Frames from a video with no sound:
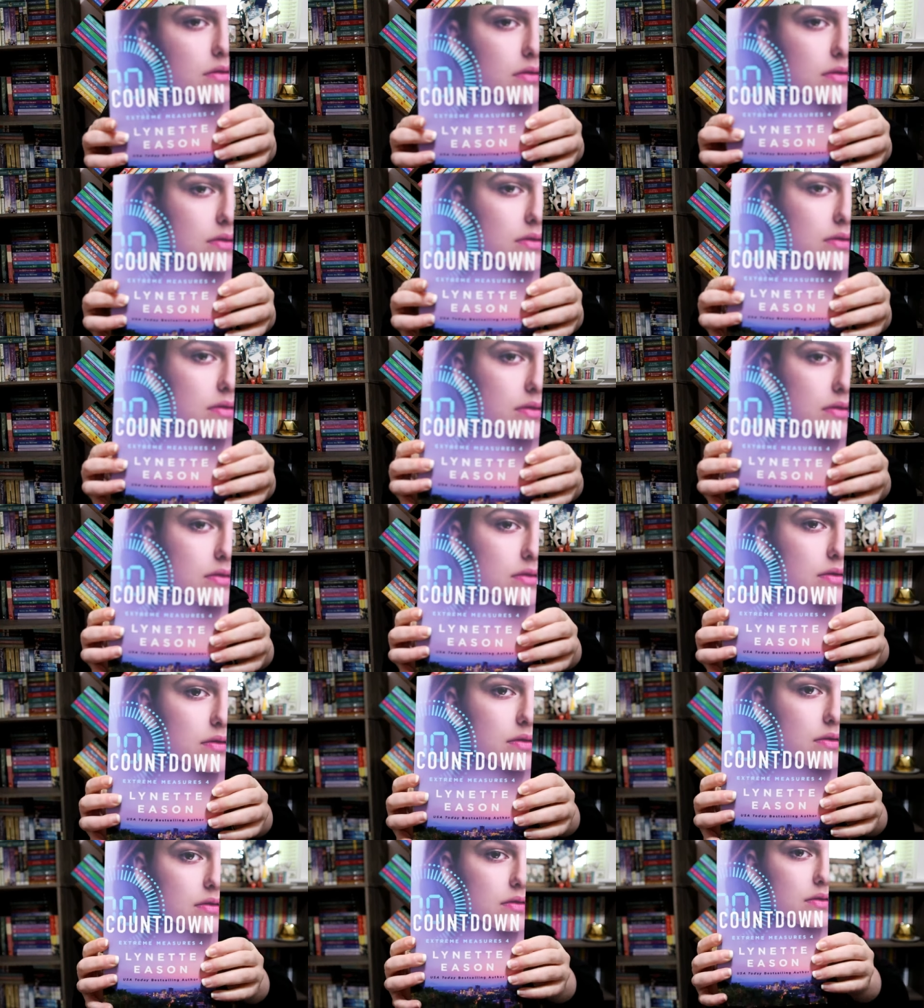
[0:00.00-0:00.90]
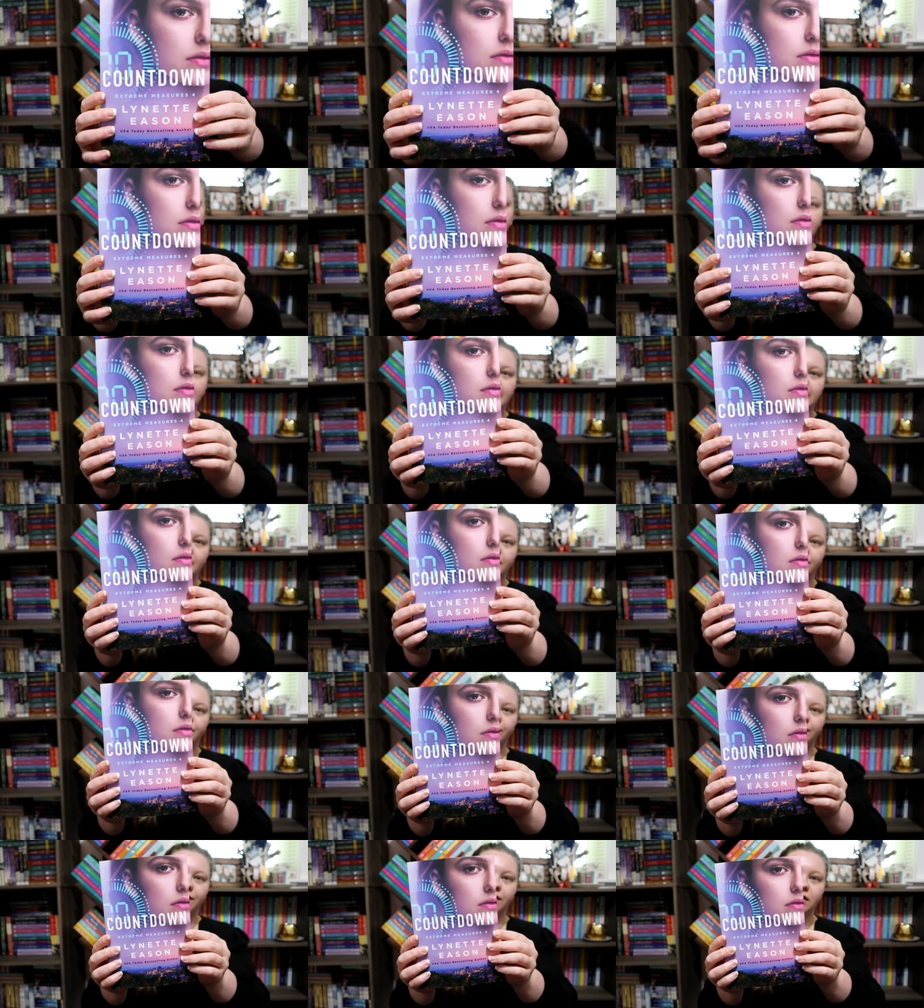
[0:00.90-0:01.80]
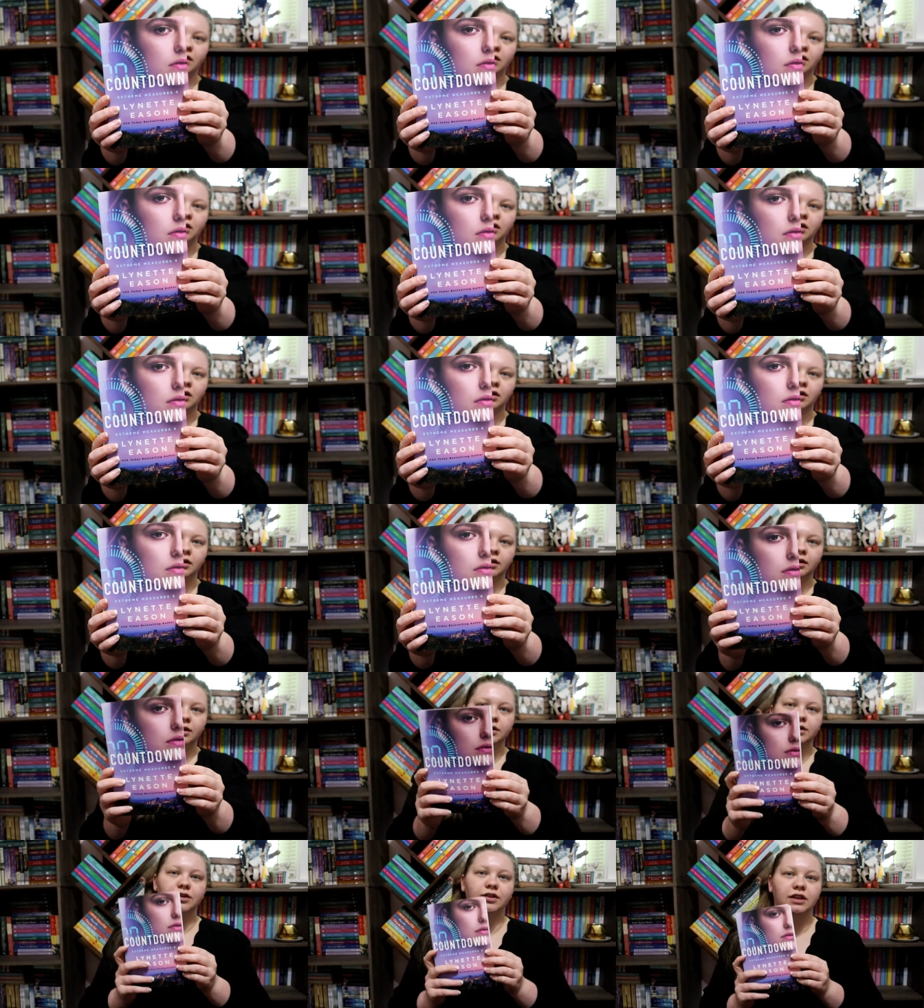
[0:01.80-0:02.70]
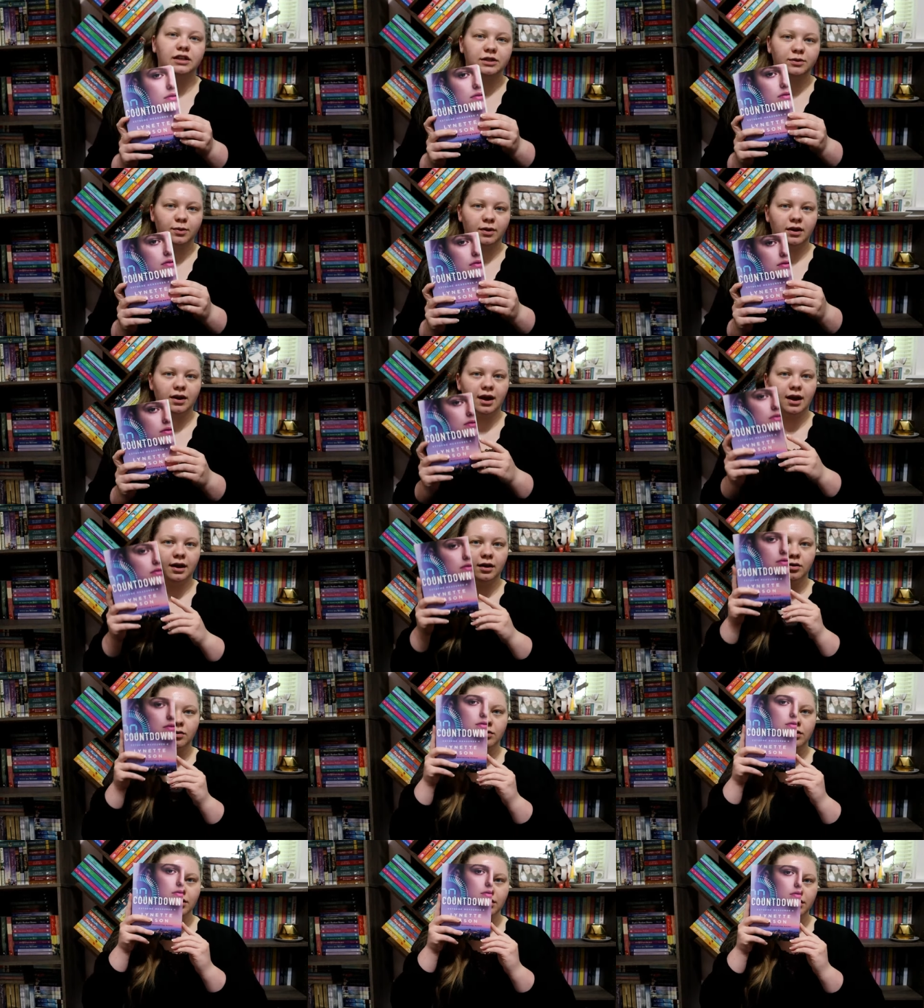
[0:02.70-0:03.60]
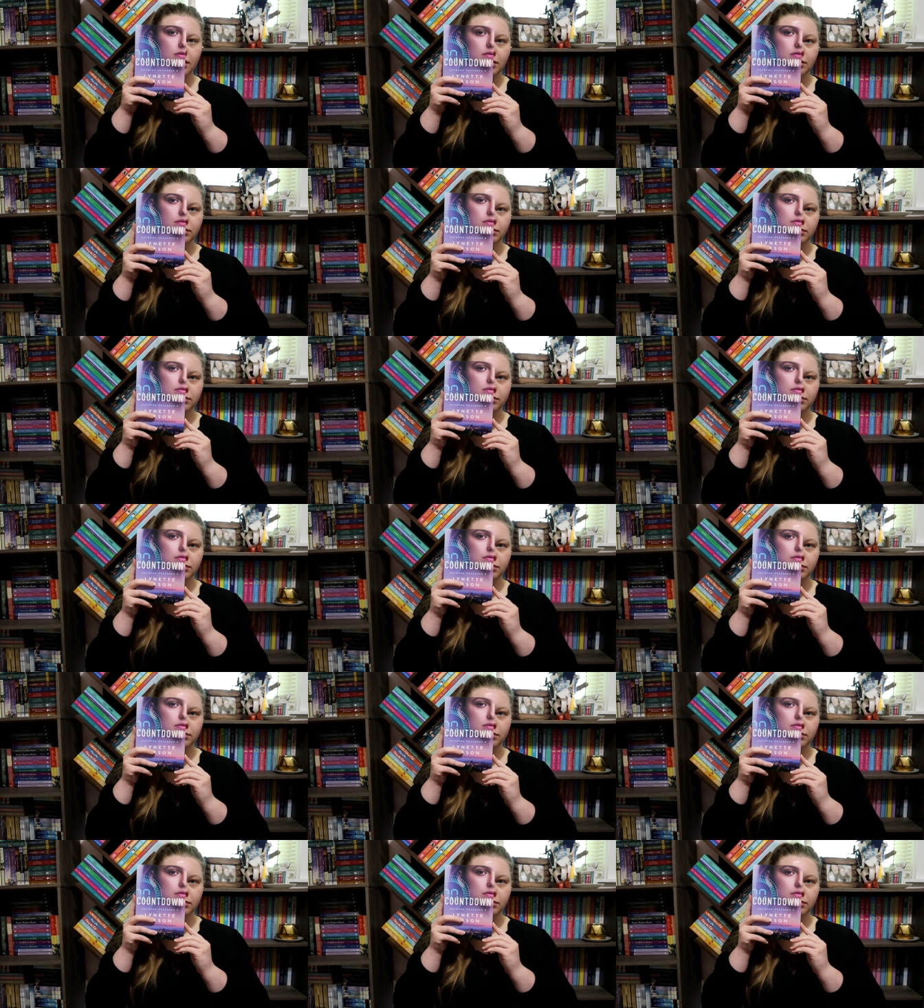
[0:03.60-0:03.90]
the only one I didn't have. So this one I, oh look,